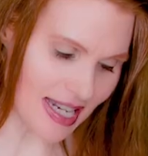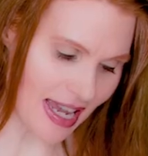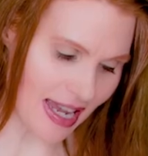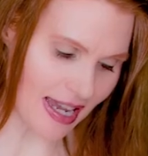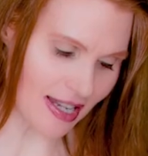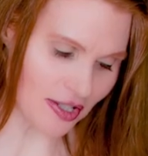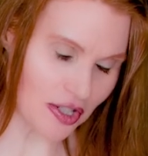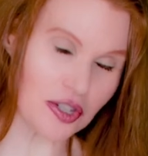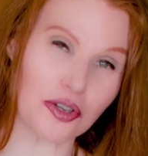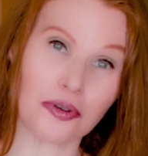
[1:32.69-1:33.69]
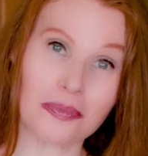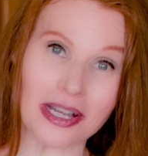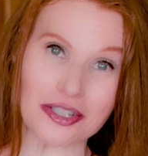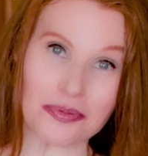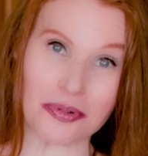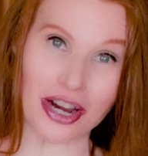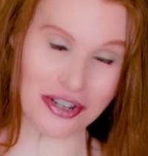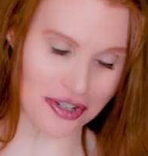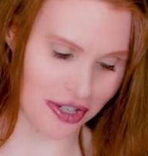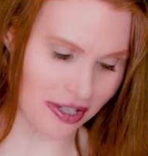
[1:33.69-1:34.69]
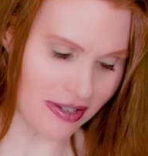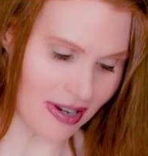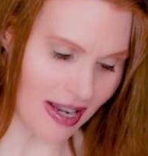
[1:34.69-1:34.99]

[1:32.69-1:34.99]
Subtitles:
take too much pressure